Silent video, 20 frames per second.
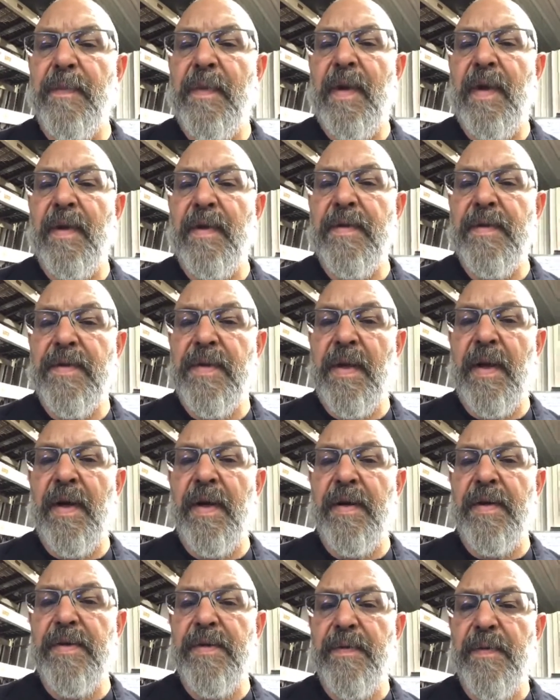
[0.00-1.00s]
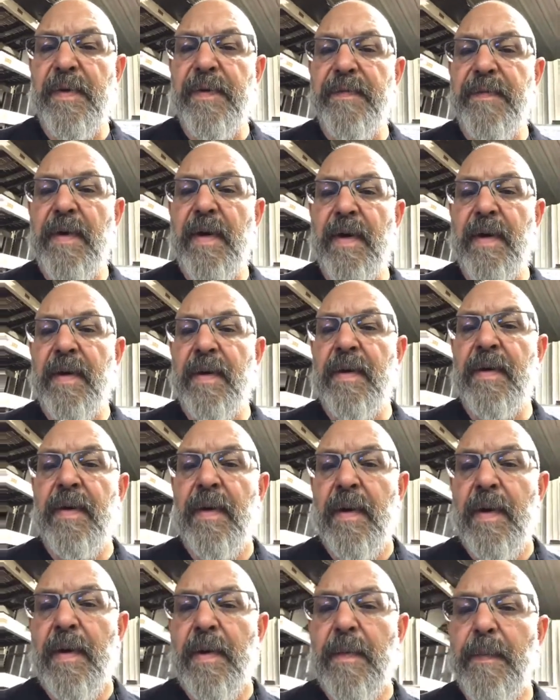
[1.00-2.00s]
the other sliders we've done
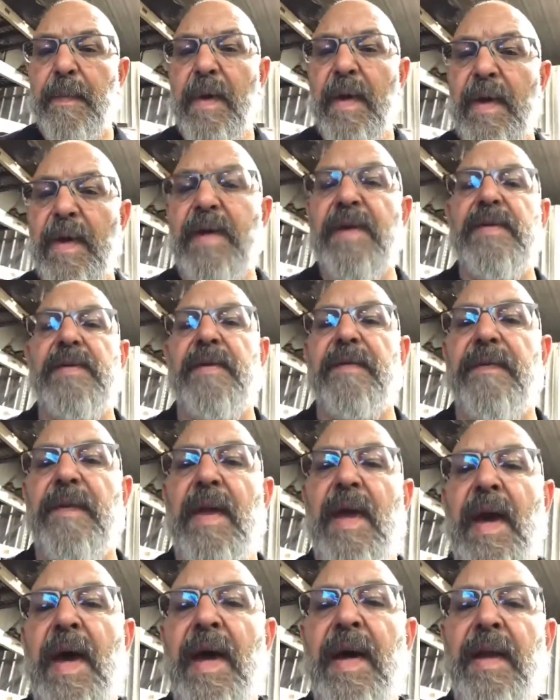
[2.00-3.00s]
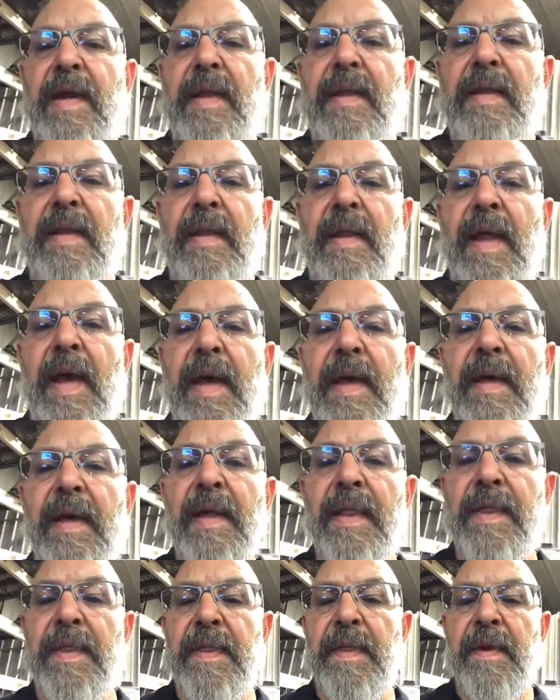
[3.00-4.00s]
because of the added
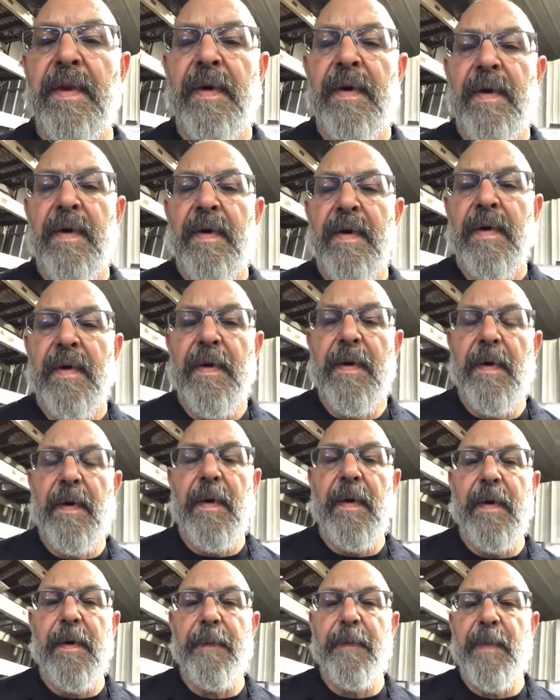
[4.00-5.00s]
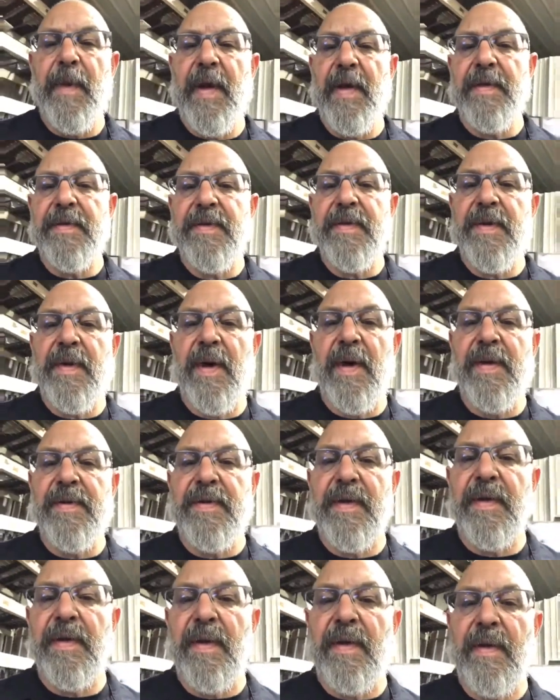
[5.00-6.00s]
length. That's
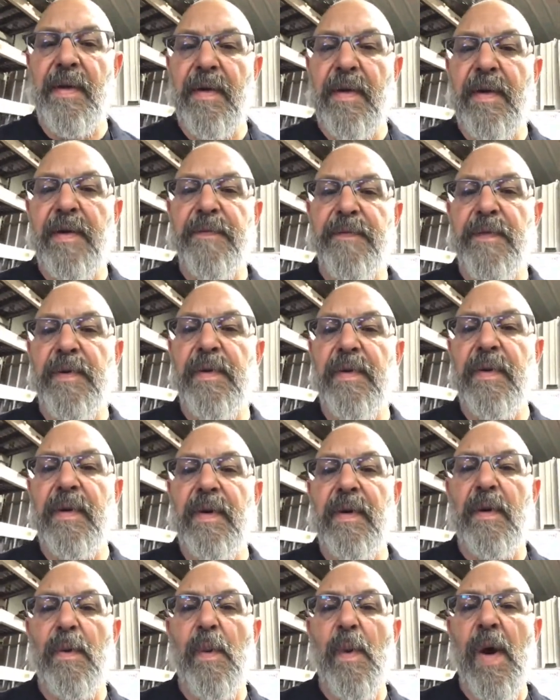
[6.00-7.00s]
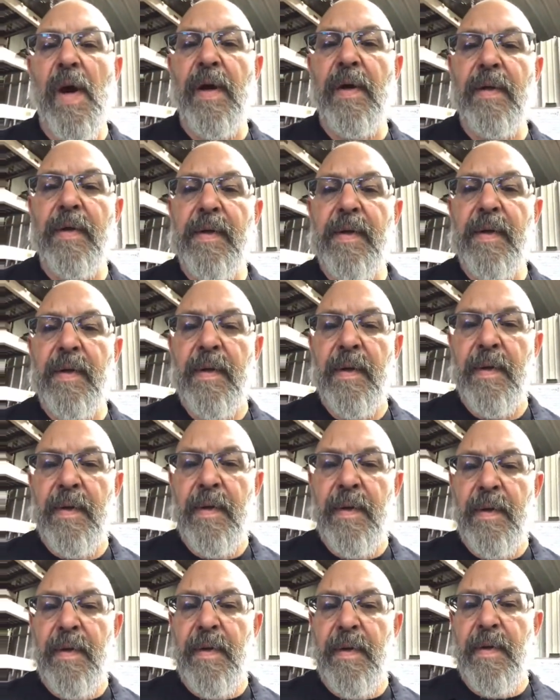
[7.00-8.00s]
causing a few little weld
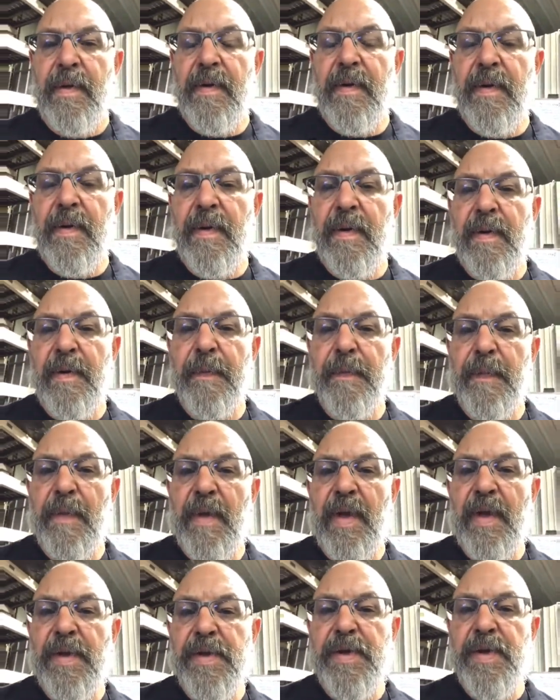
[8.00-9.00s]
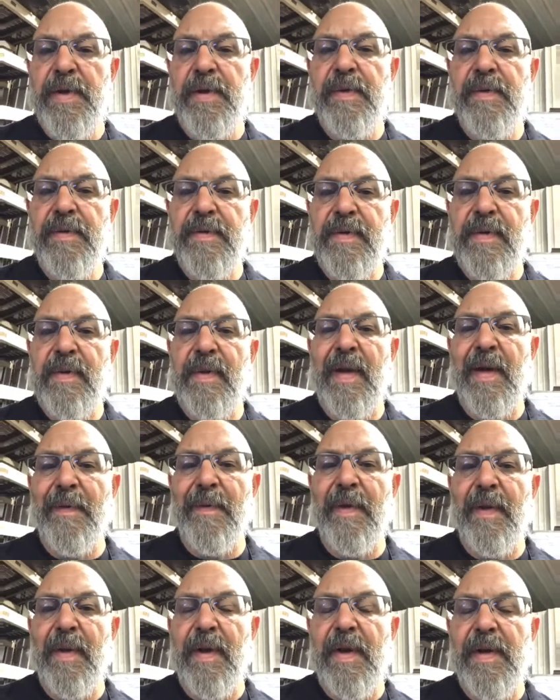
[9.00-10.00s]
issues. Not
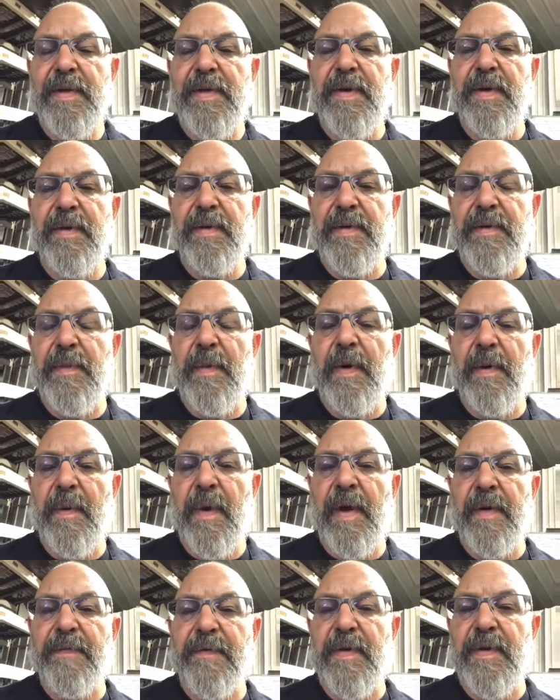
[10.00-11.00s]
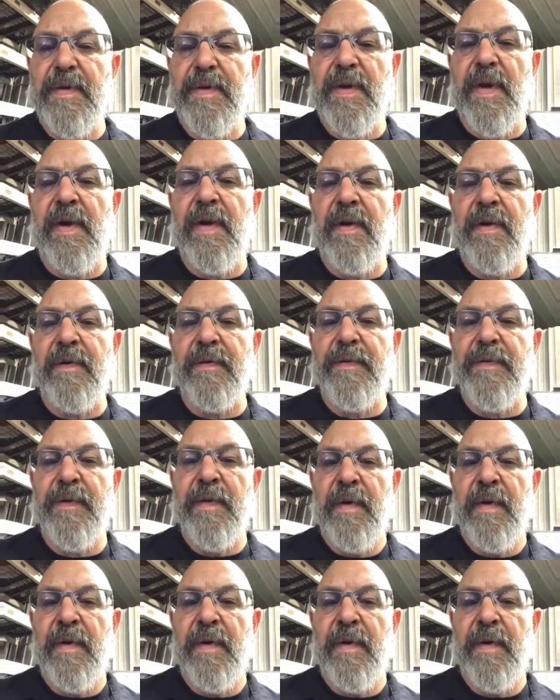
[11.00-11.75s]
really issues, but we have to solve